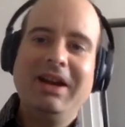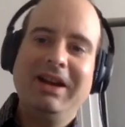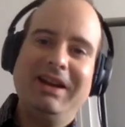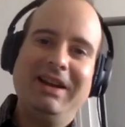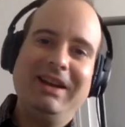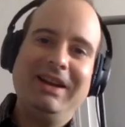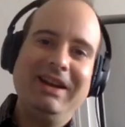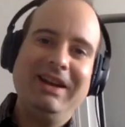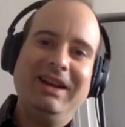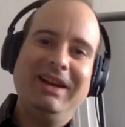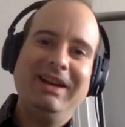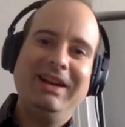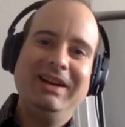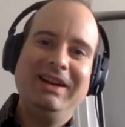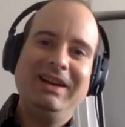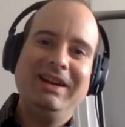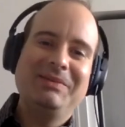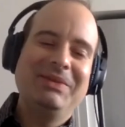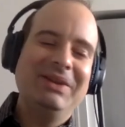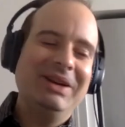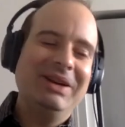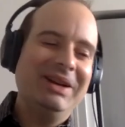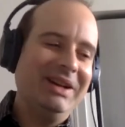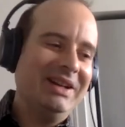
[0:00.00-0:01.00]

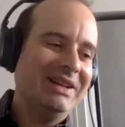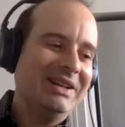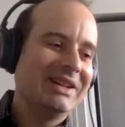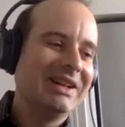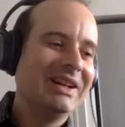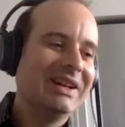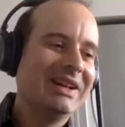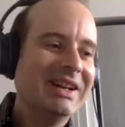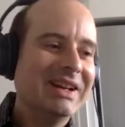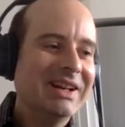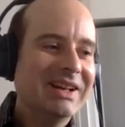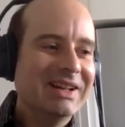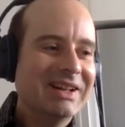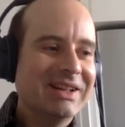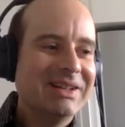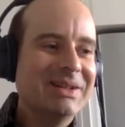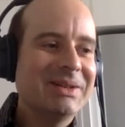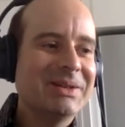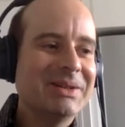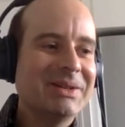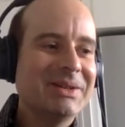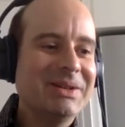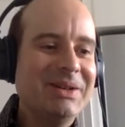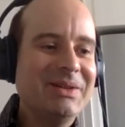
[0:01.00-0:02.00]
but
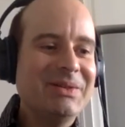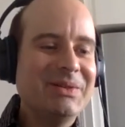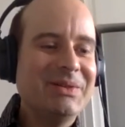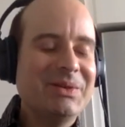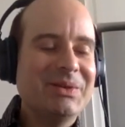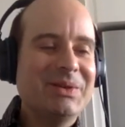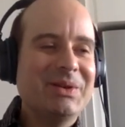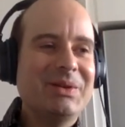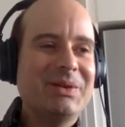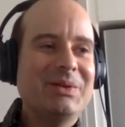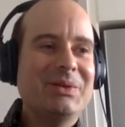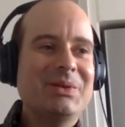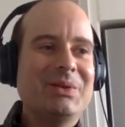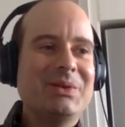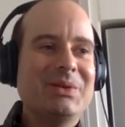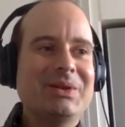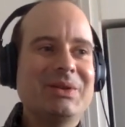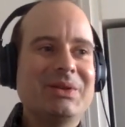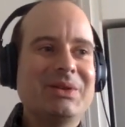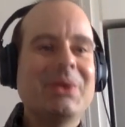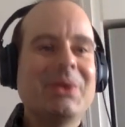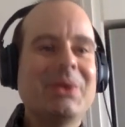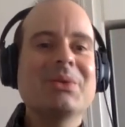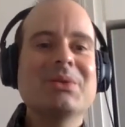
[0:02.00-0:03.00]
you know,
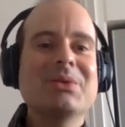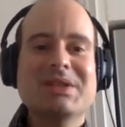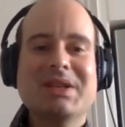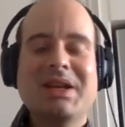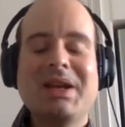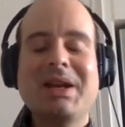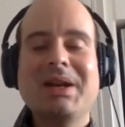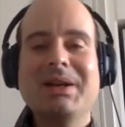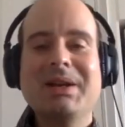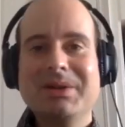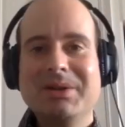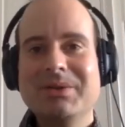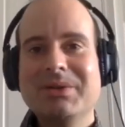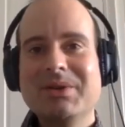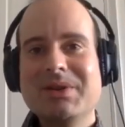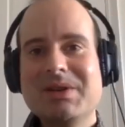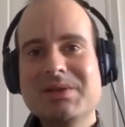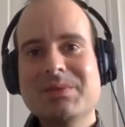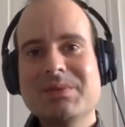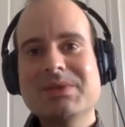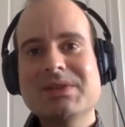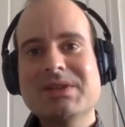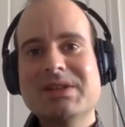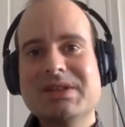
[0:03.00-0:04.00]
those
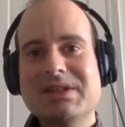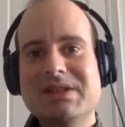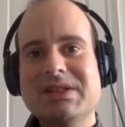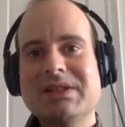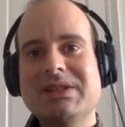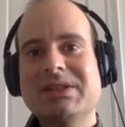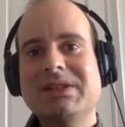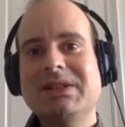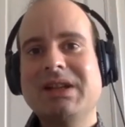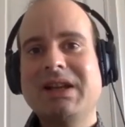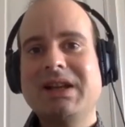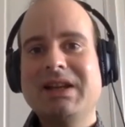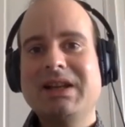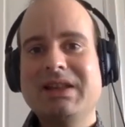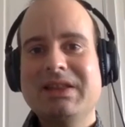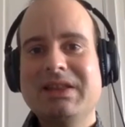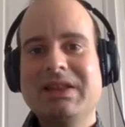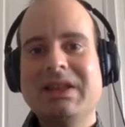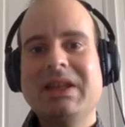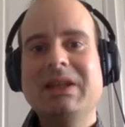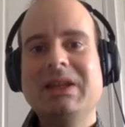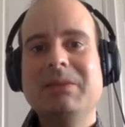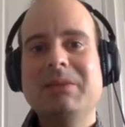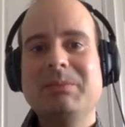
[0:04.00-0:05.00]
categories will still, I
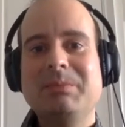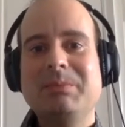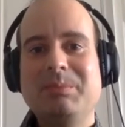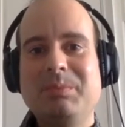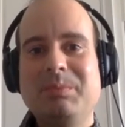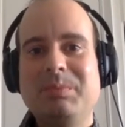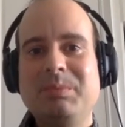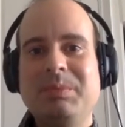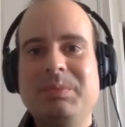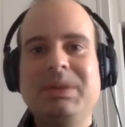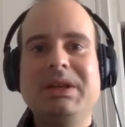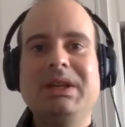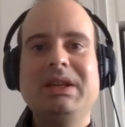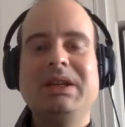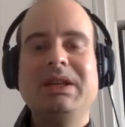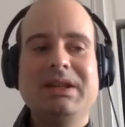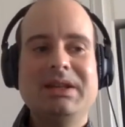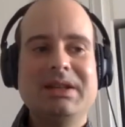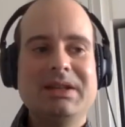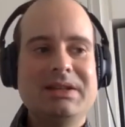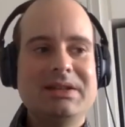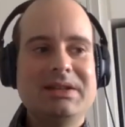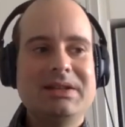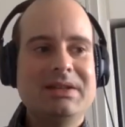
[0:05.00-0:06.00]
think,
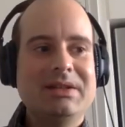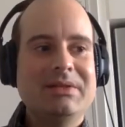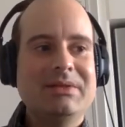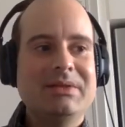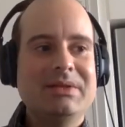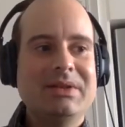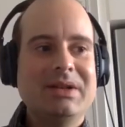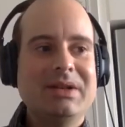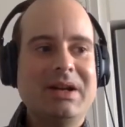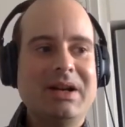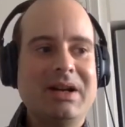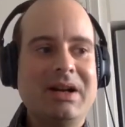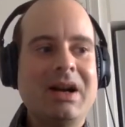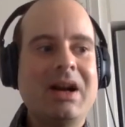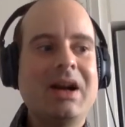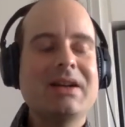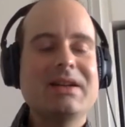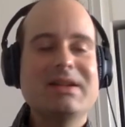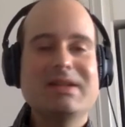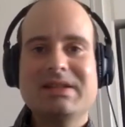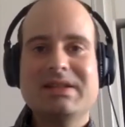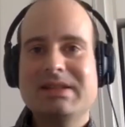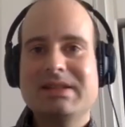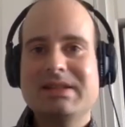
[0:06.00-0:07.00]
be
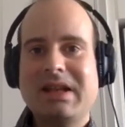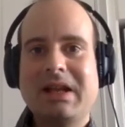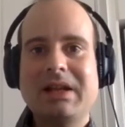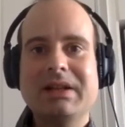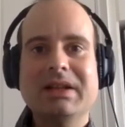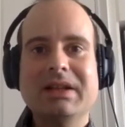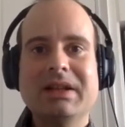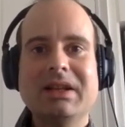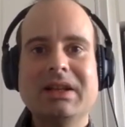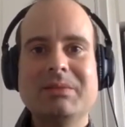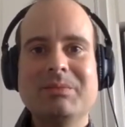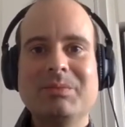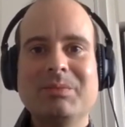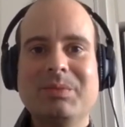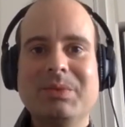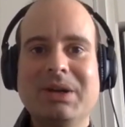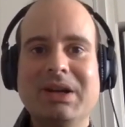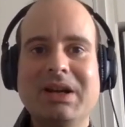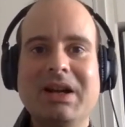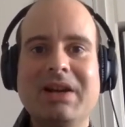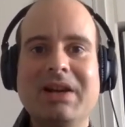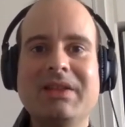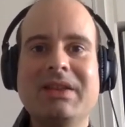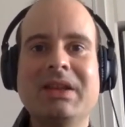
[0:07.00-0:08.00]
high selling.
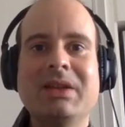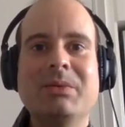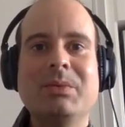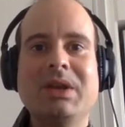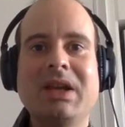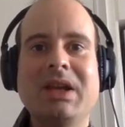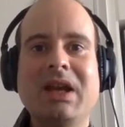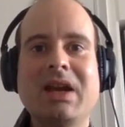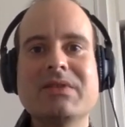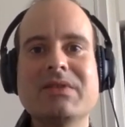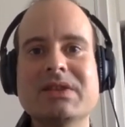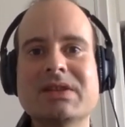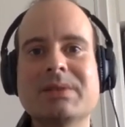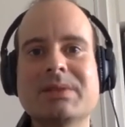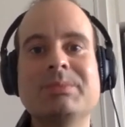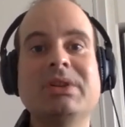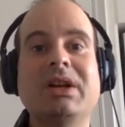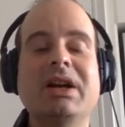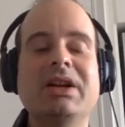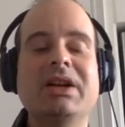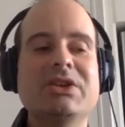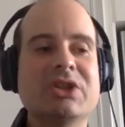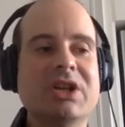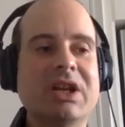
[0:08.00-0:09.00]
But I think we have the
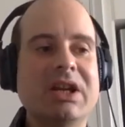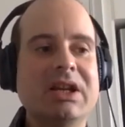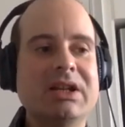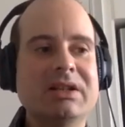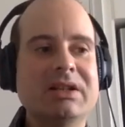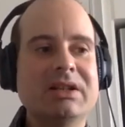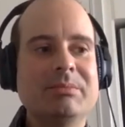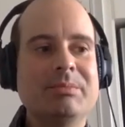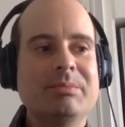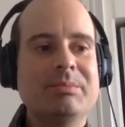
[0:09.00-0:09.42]
supply chain in